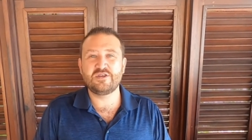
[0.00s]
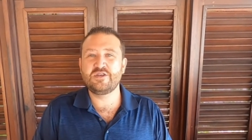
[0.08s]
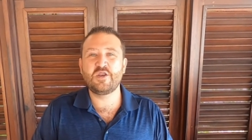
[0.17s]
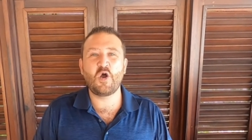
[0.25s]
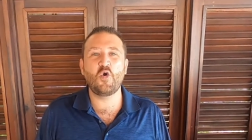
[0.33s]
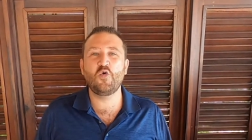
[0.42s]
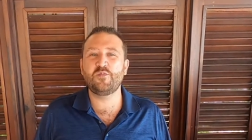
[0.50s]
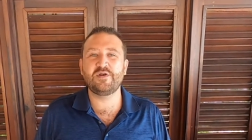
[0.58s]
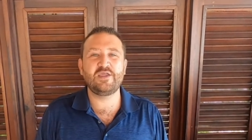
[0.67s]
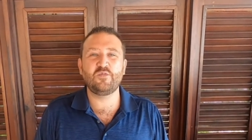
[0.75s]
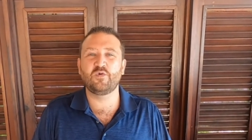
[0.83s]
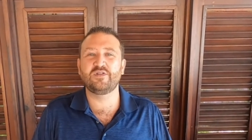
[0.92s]

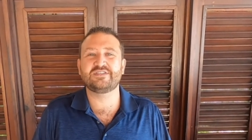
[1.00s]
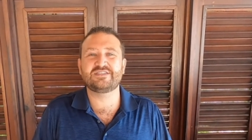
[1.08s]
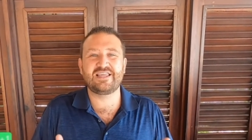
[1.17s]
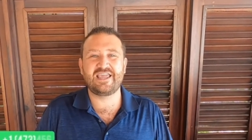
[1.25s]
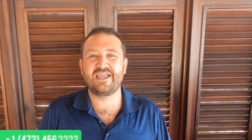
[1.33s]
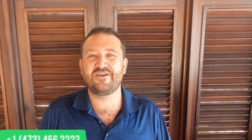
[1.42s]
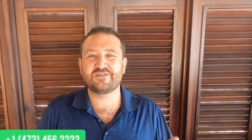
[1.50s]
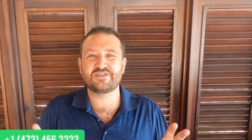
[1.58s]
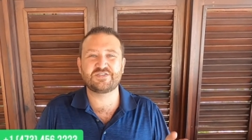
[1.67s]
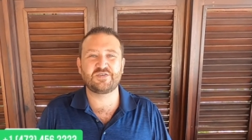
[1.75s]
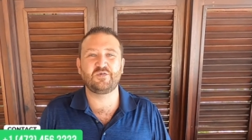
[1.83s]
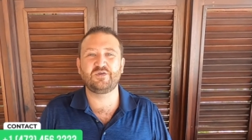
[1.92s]
Nobody wants to hear a
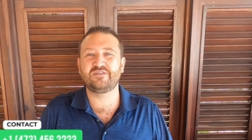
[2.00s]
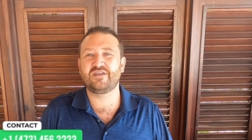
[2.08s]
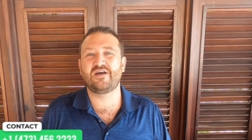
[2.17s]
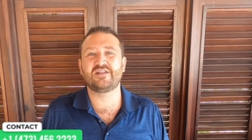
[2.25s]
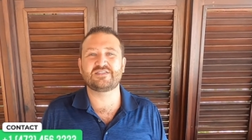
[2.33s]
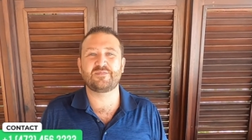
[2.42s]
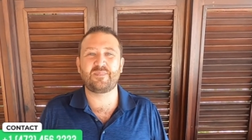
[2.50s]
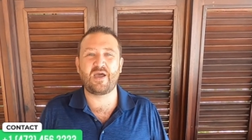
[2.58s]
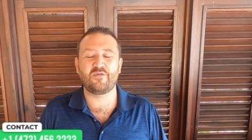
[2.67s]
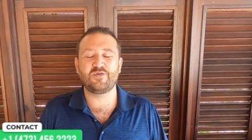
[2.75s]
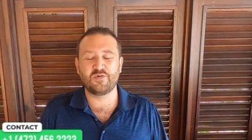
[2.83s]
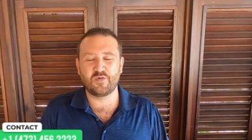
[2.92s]
song and dance
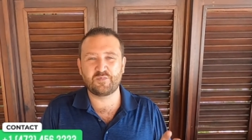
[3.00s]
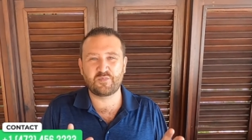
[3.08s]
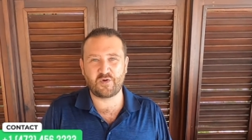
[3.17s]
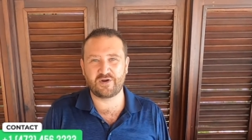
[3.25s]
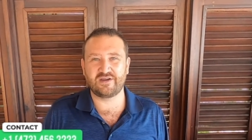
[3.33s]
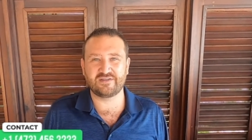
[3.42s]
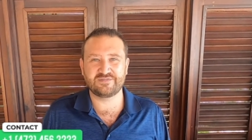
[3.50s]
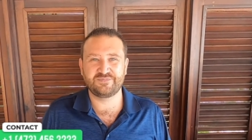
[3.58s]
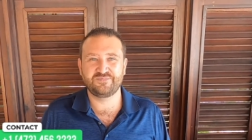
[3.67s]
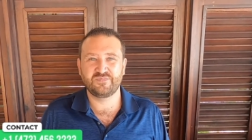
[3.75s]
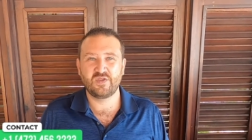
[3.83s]
about your product.